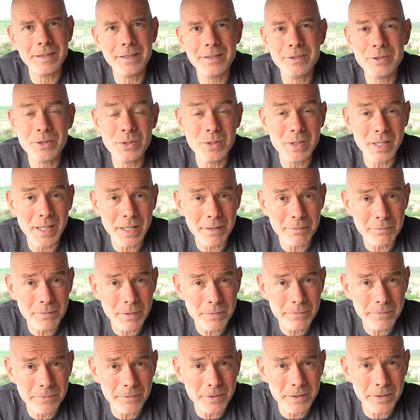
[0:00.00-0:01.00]
Do you have room
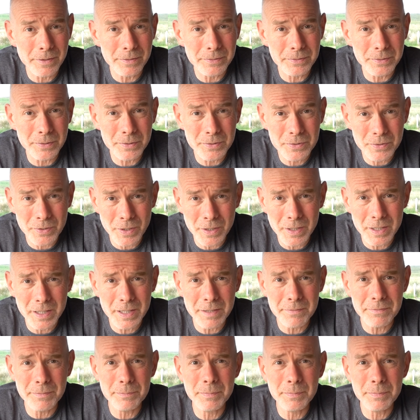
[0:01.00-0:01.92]
for it on your drive?